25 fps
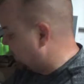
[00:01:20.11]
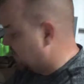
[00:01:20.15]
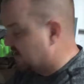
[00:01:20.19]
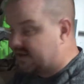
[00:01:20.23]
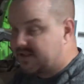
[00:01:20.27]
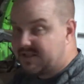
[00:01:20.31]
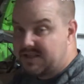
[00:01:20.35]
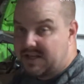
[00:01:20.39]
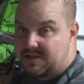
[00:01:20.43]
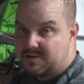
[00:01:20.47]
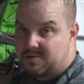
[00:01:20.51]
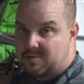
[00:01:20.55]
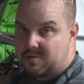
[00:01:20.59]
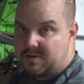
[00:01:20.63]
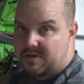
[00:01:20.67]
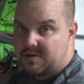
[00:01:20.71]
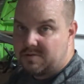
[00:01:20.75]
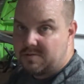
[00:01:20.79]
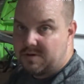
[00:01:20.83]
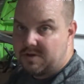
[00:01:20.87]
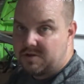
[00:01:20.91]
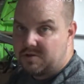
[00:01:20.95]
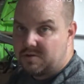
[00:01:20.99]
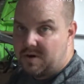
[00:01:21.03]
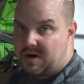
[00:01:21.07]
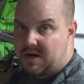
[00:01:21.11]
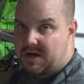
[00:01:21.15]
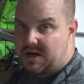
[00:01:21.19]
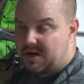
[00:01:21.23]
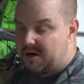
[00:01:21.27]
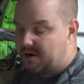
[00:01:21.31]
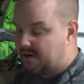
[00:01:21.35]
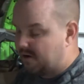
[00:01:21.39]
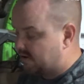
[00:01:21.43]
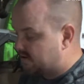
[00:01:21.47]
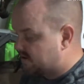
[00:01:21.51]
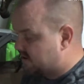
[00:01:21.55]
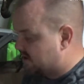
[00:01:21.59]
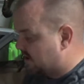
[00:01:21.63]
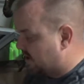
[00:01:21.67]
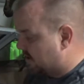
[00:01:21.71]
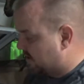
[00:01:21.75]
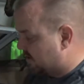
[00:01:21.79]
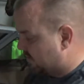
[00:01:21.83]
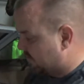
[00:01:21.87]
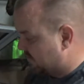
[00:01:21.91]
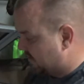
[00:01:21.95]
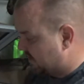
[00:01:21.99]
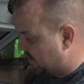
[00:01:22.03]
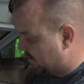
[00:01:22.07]
an accessory switch right here,
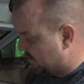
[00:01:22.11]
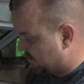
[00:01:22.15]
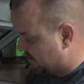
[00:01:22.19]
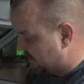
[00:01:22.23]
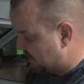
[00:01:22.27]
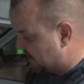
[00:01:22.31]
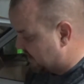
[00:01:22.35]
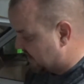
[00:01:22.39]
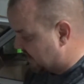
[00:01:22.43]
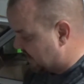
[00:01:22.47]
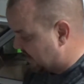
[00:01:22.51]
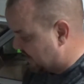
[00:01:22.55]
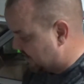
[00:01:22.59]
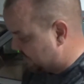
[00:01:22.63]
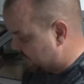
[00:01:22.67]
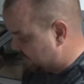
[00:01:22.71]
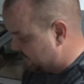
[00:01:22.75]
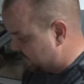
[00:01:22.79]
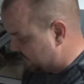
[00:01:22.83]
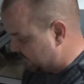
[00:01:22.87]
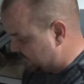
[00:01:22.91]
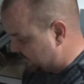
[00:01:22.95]
so we don't need that.